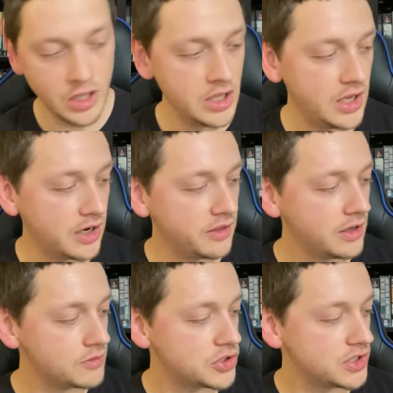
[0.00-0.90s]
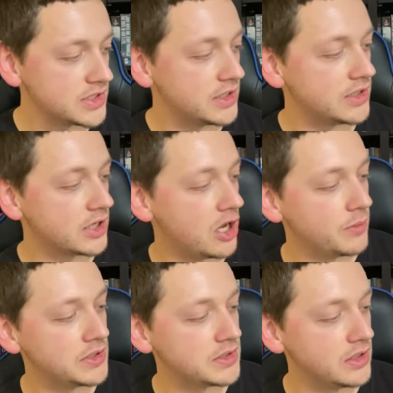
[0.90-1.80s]
And I think I was just saying in a
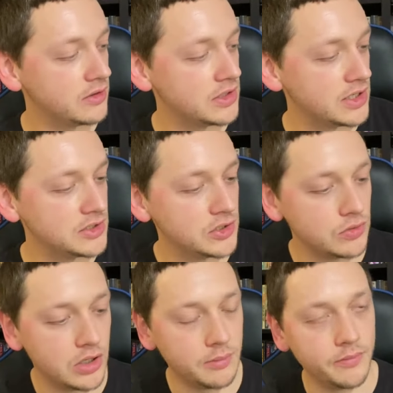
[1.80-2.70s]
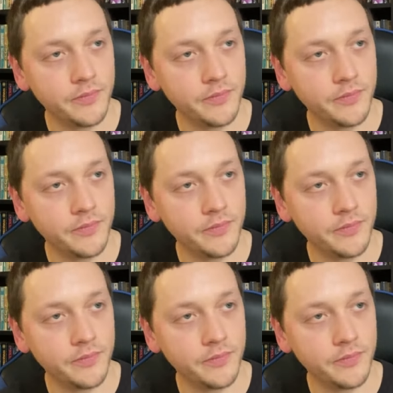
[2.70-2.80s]
comment the other day to